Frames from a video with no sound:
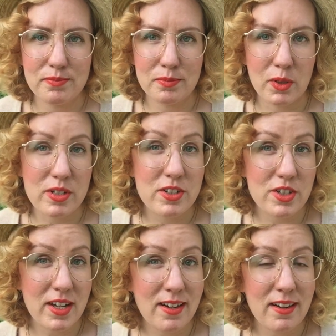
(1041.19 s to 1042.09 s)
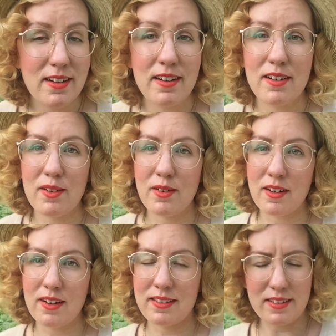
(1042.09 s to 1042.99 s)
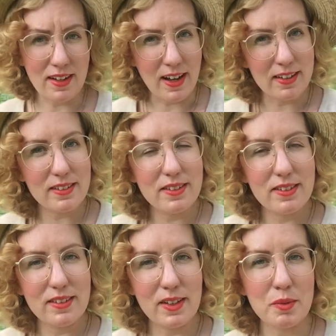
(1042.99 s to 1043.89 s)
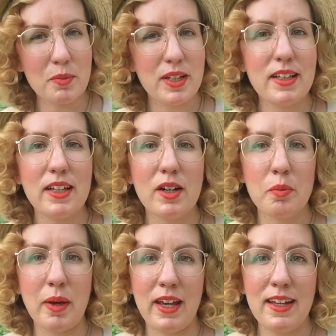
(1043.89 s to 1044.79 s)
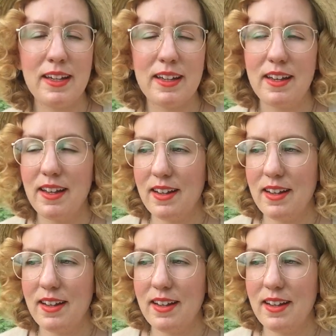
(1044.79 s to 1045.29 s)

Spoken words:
more sheer or not completely opaque,